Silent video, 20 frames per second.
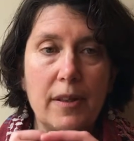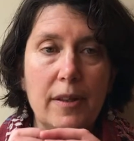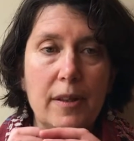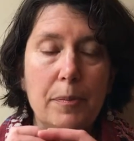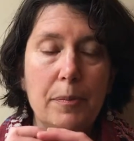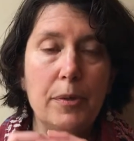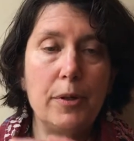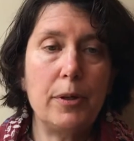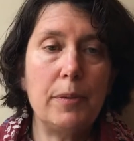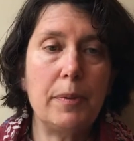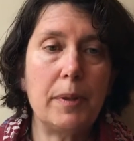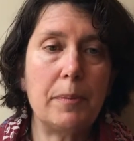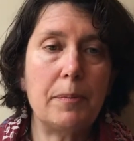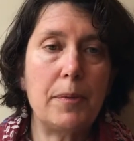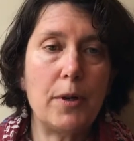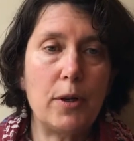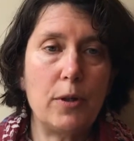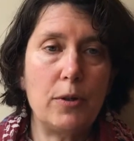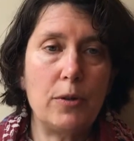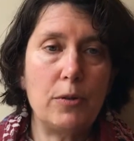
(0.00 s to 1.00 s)
the pubic
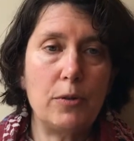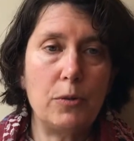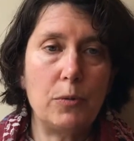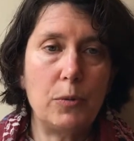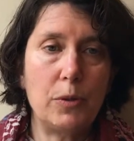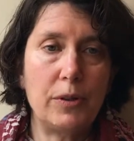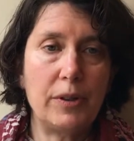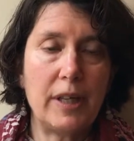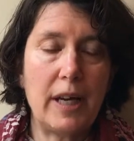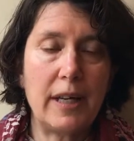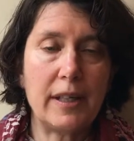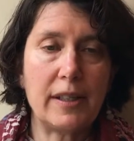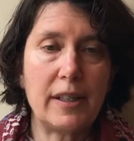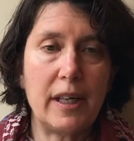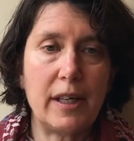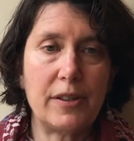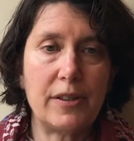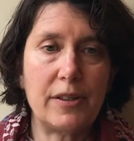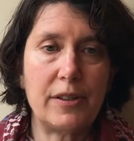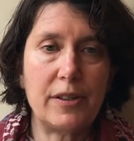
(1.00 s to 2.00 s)
bone will not
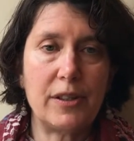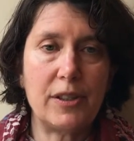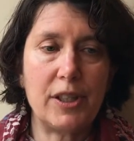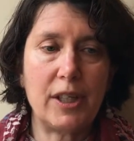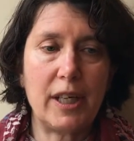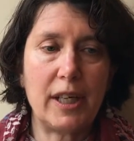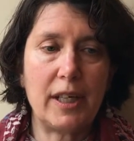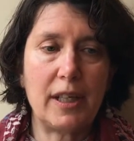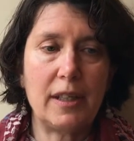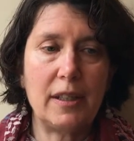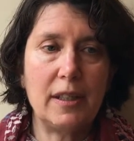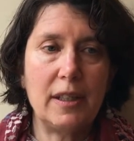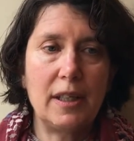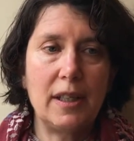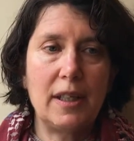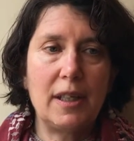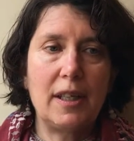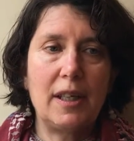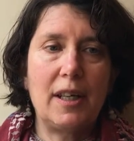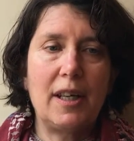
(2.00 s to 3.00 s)
touch the chair,
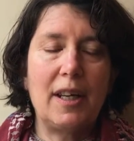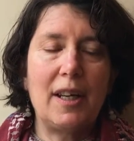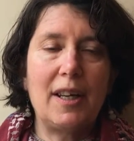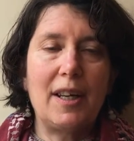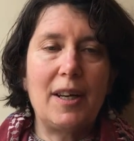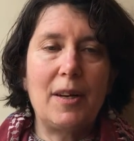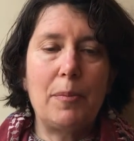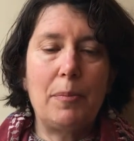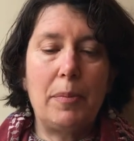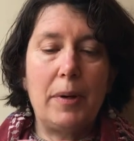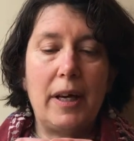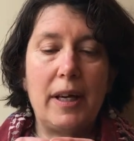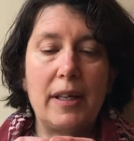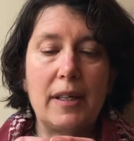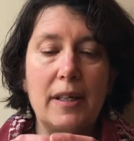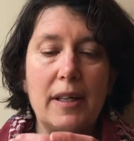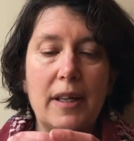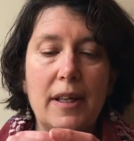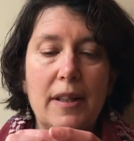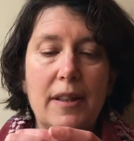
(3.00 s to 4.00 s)
but
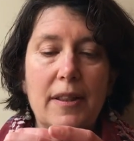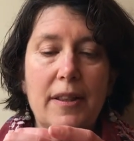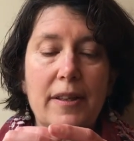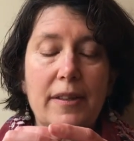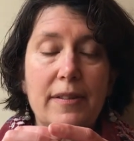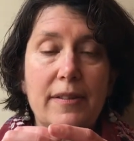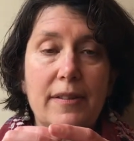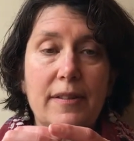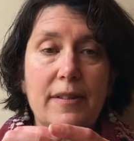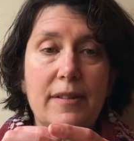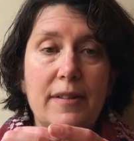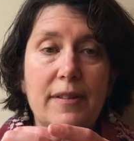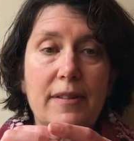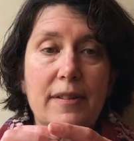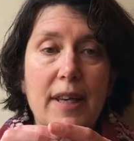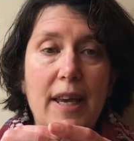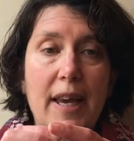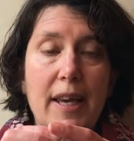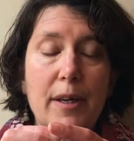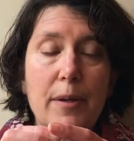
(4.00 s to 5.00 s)
the
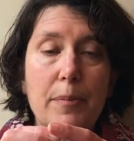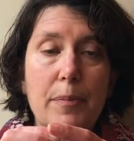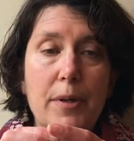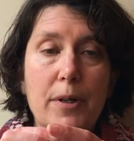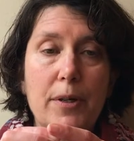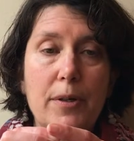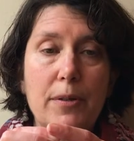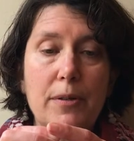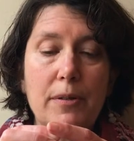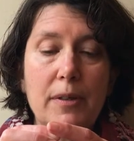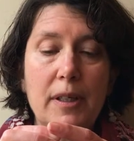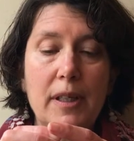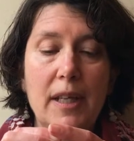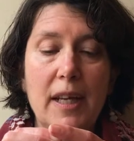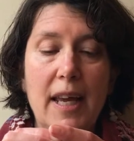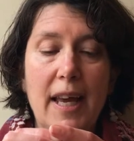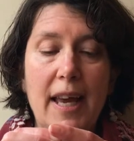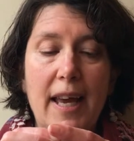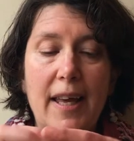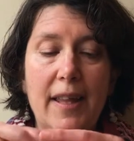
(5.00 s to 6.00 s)
tailbone
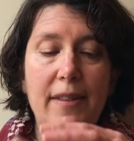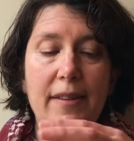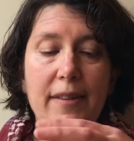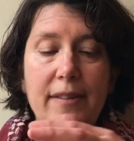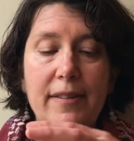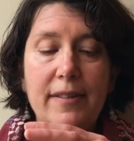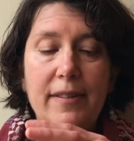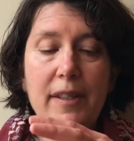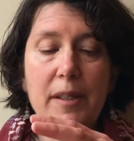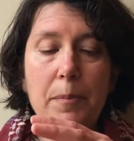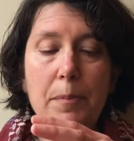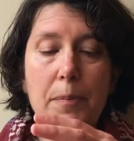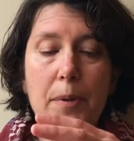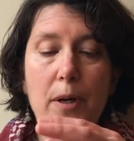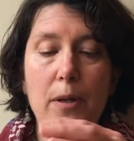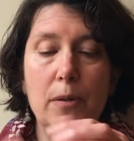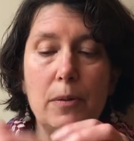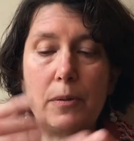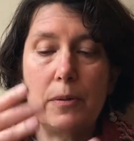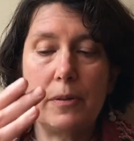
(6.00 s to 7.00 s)
and the sit
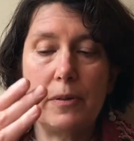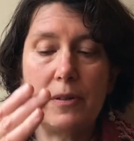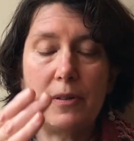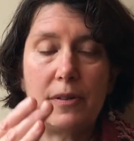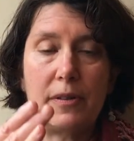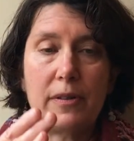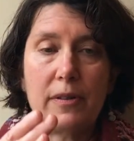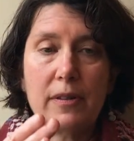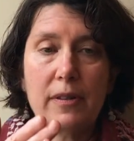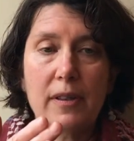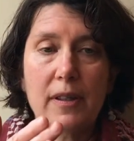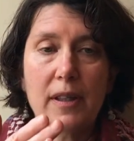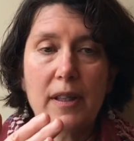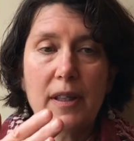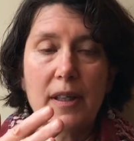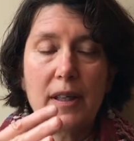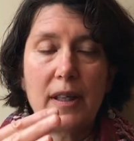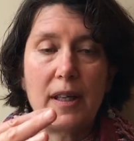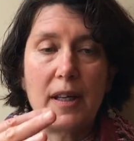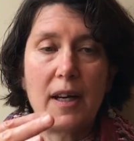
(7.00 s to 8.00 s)
bones
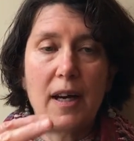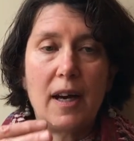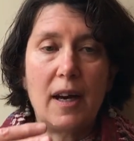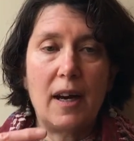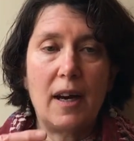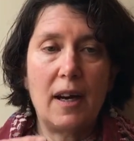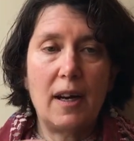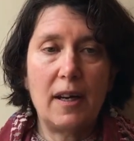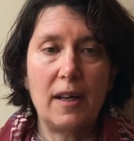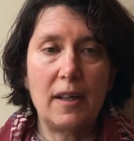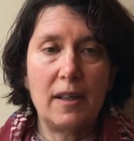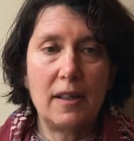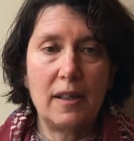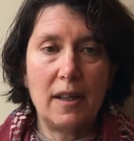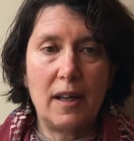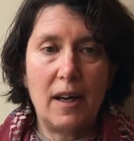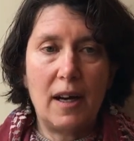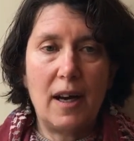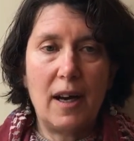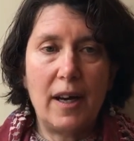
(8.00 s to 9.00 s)
are
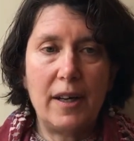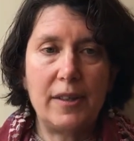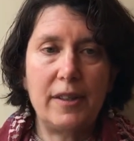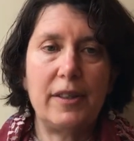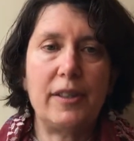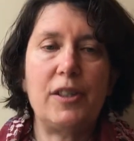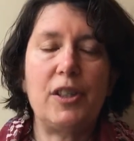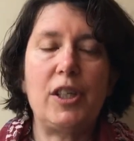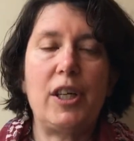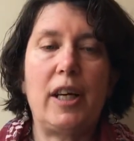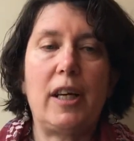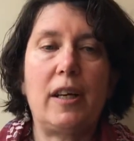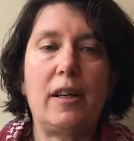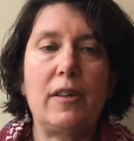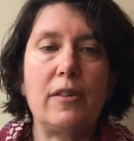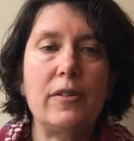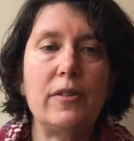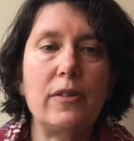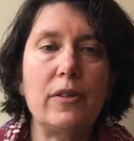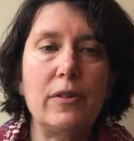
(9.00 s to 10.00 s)
on the chair.
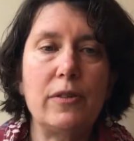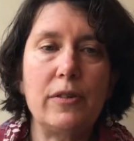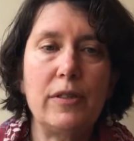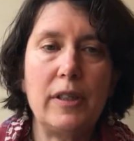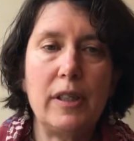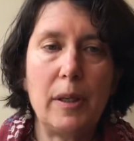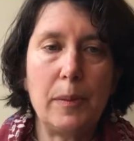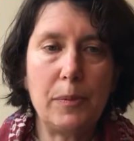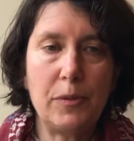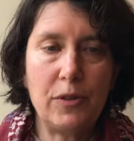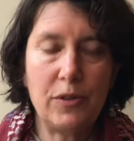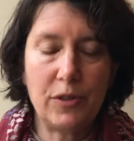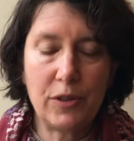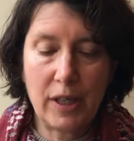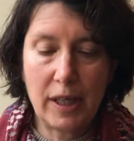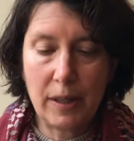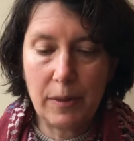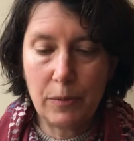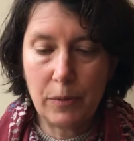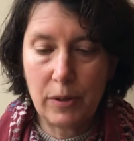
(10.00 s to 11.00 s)
So sit up
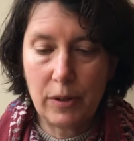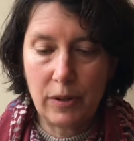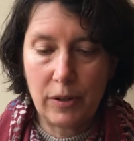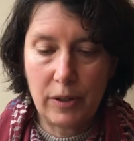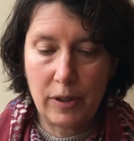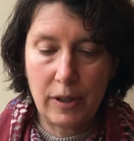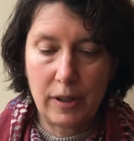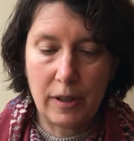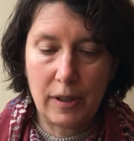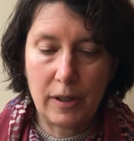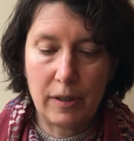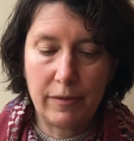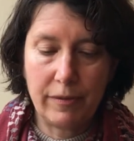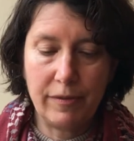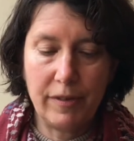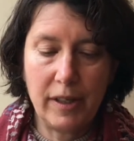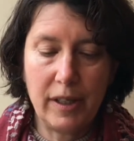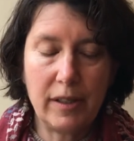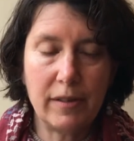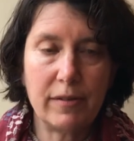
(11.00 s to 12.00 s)
straight with your
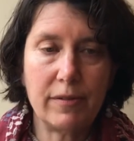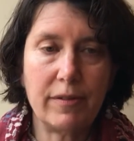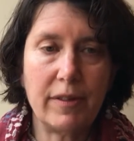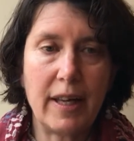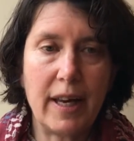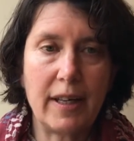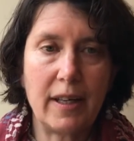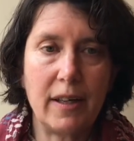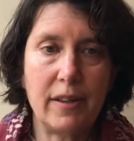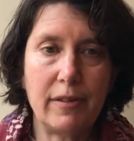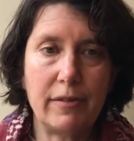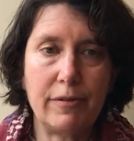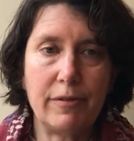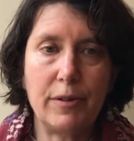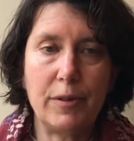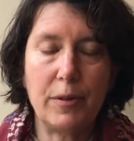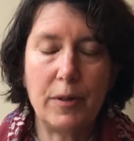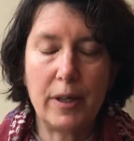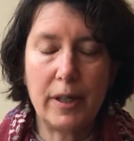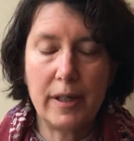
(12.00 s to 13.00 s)
feet flat on the
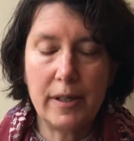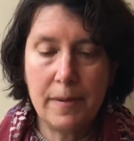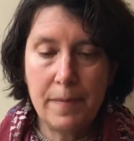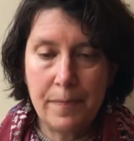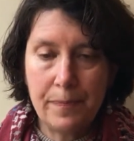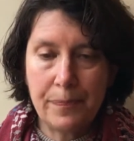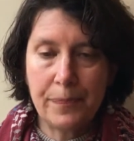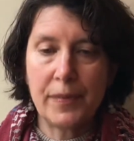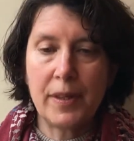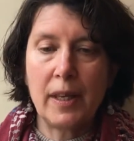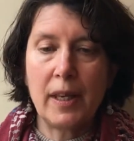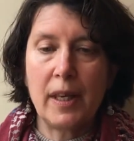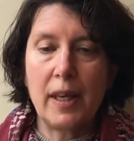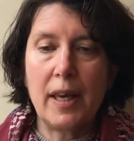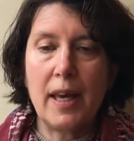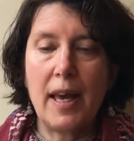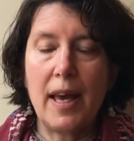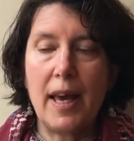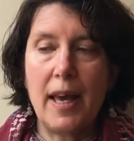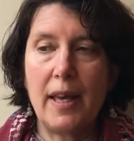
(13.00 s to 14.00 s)
floor
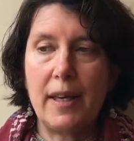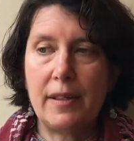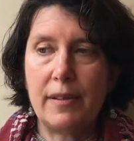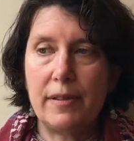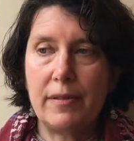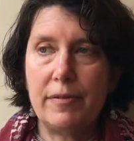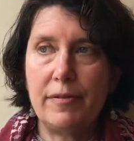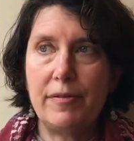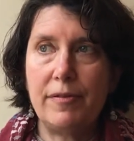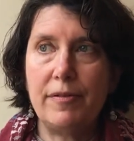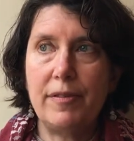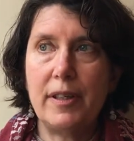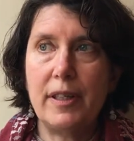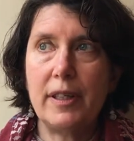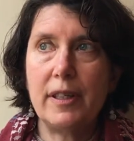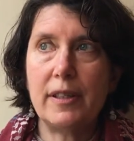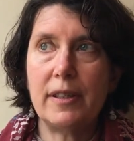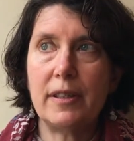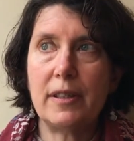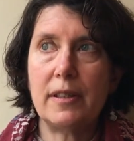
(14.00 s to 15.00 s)
and
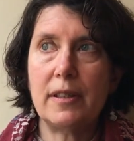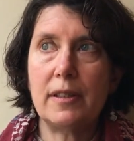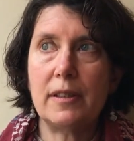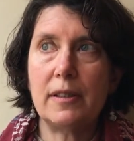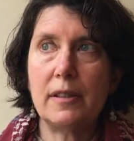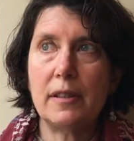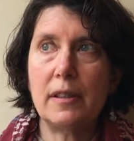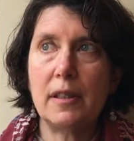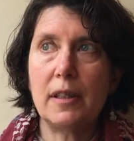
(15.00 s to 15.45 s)
feel